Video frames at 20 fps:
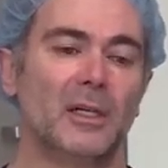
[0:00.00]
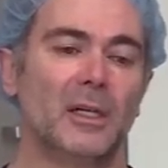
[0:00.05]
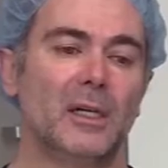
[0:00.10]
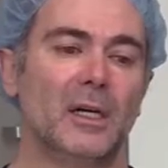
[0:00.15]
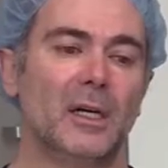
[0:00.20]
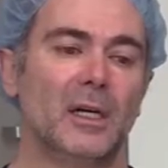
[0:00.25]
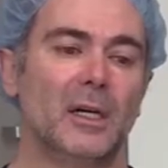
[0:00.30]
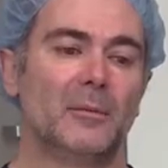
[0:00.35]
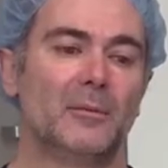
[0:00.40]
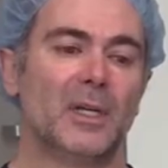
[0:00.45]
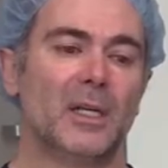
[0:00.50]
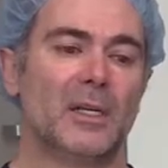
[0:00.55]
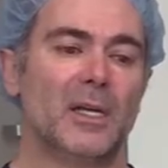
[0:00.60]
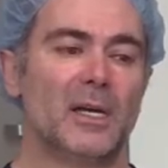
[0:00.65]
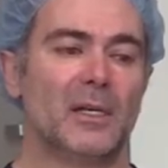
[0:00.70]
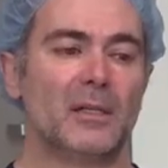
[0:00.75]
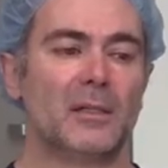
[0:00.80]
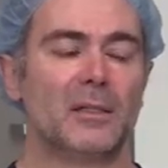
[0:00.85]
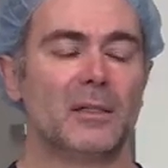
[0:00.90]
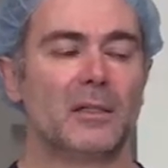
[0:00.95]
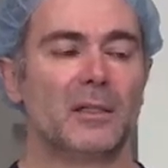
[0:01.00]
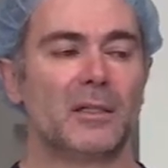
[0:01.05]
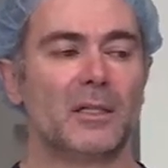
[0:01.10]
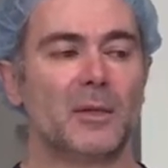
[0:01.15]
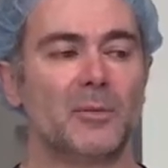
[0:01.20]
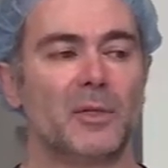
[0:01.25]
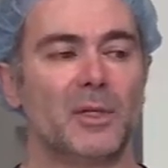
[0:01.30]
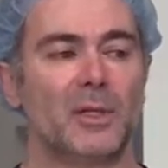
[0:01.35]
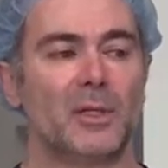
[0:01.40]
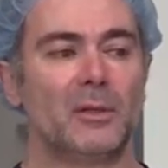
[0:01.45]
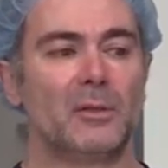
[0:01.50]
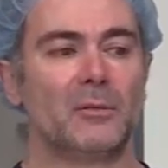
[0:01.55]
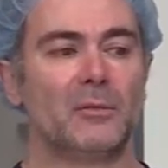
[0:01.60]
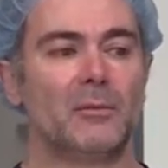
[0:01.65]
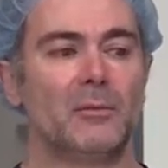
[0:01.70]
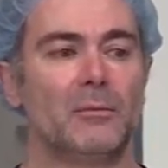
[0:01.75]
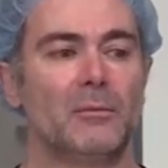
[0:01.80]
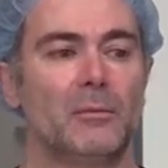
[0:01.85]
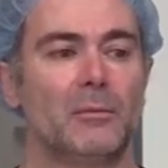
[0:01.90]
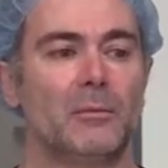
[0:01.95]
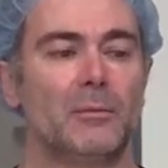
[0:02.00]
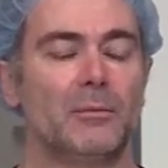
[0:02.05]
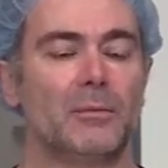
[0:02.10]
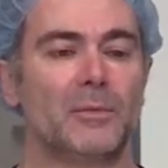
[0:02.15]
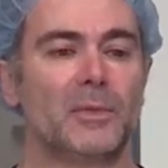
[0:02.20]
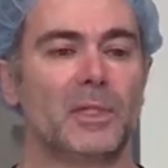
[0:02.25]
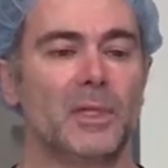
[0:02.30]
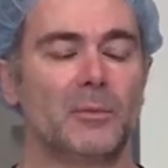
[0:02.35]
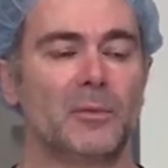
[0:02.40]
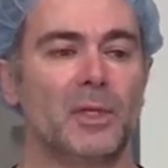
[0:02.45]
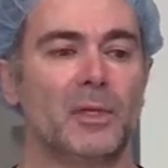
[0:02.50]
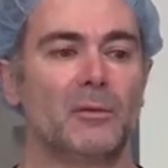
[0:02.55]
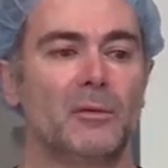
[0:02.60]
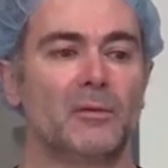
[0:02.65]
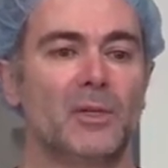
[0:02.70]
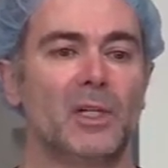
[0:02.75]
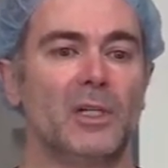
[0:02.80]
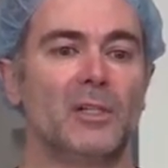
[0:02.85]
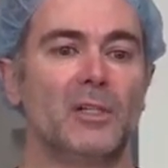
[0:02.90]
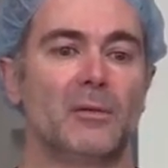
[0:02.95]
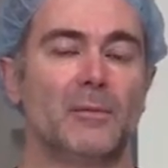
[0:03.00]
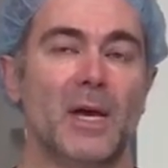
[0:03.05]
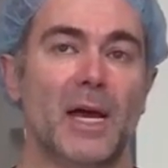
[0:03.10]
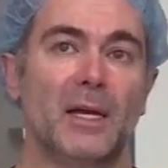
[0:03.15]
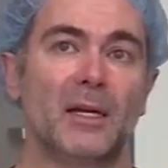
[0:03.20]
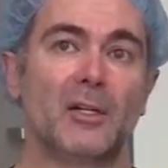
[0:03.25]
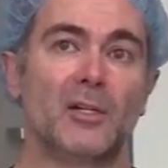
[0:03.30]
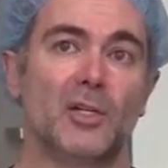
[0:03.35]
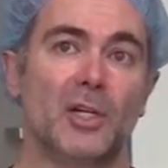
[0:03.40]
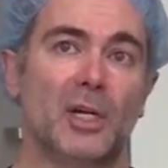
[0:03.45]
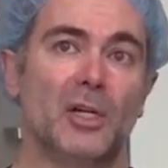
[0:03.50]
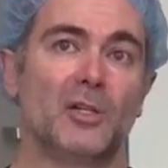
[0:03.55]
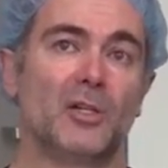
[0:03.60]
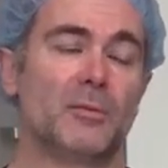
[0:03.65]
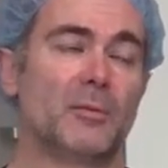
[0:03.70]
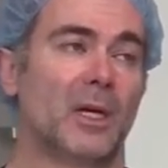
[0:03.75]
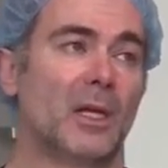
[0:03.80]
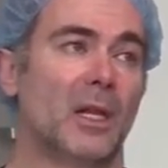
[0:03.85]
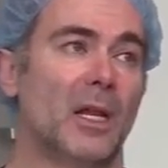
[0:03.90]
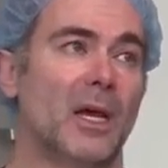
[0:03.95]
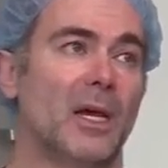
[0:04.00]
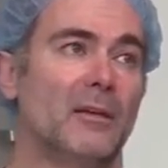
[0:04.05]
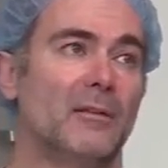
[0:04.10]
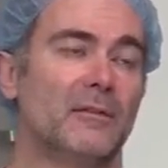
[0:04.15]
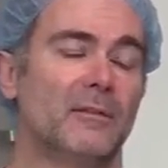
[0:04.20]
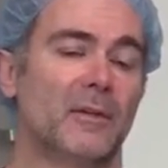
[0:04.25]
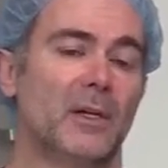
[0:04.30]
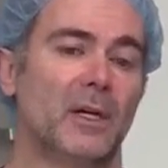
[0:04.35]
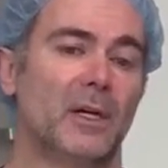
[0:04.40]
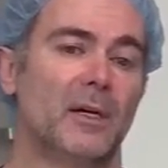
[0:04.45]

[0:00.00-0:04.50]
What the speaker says: And then something really dramatic changed my life.